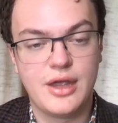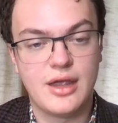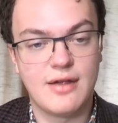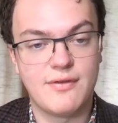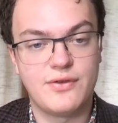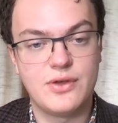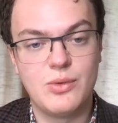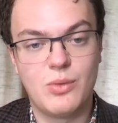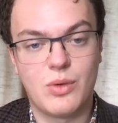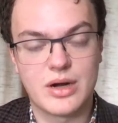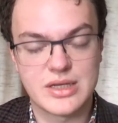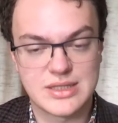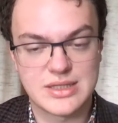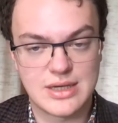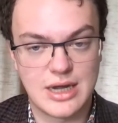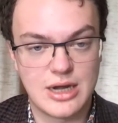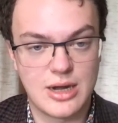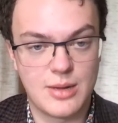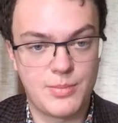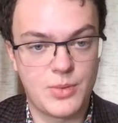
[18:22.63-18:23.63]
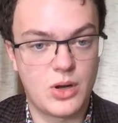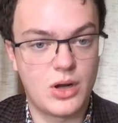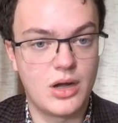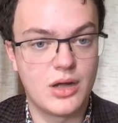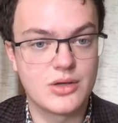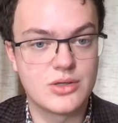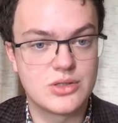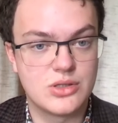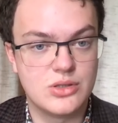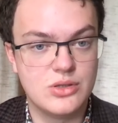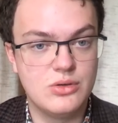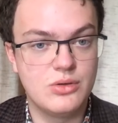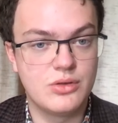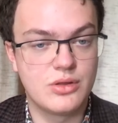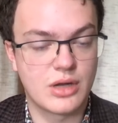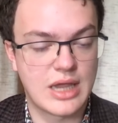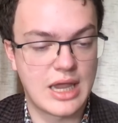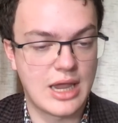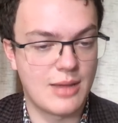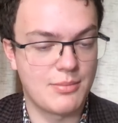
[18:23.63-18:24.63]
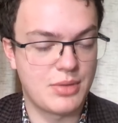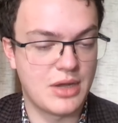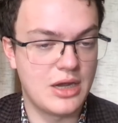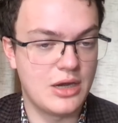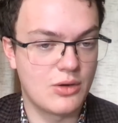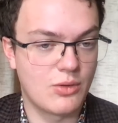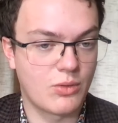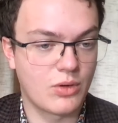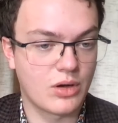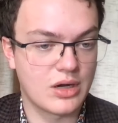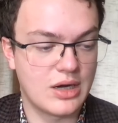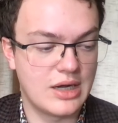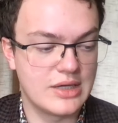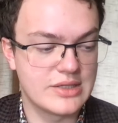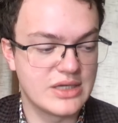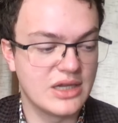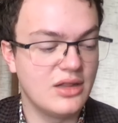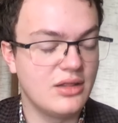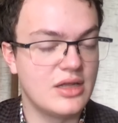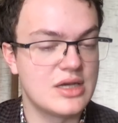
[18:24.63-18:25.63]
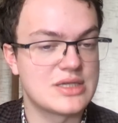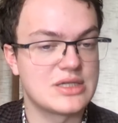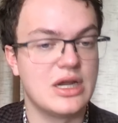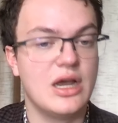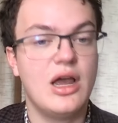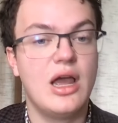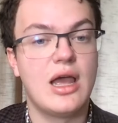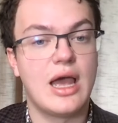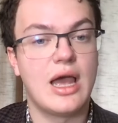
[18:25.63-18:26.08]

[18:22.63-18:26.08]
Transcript: if you want to sign up onto the campaign organizing list.